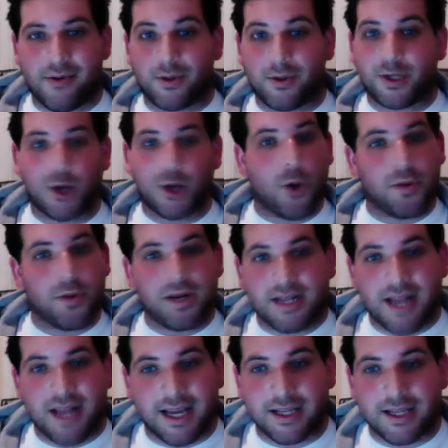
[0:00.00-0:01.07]
Was it opening
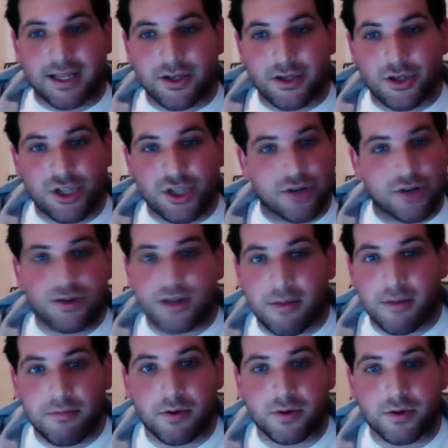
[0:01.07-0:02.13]
night jitters
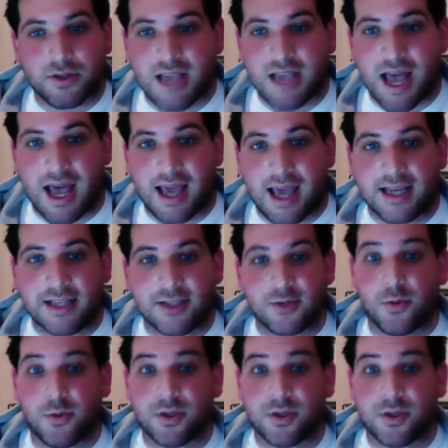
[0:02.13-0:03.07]
on both sides?